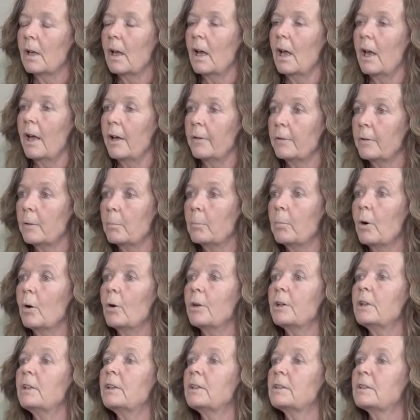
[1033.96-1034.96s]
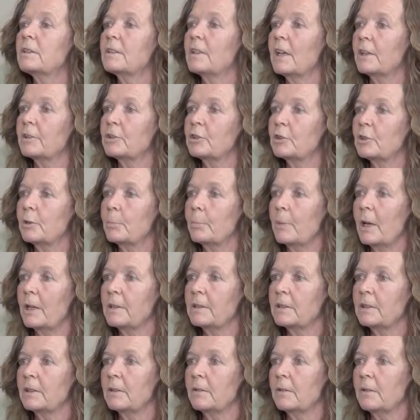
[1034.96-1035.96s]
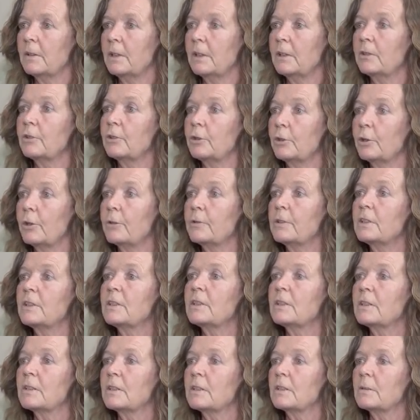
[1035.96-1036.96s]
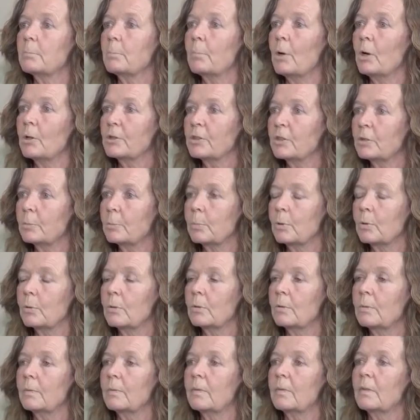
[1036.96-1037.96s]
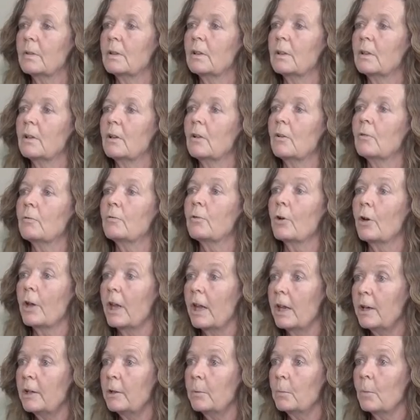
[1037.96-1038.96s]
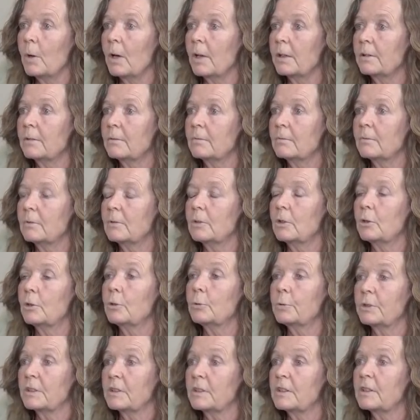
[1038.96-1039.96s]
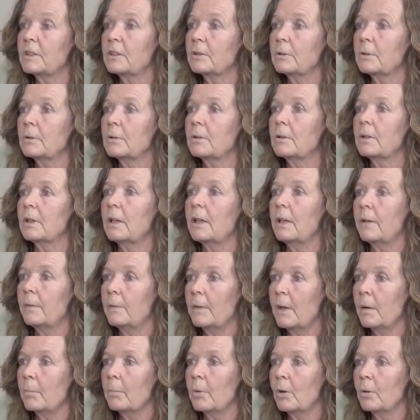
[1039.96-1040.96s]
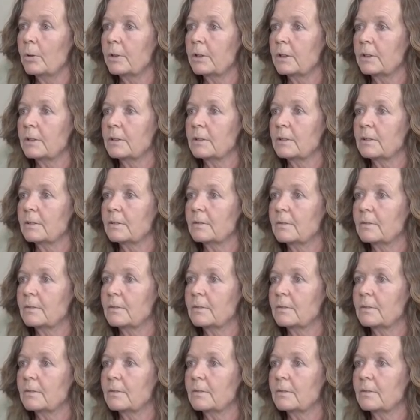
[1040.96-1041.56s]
And the body is such an amazing thing. You know, this is possible for anyone who is still in their bodies.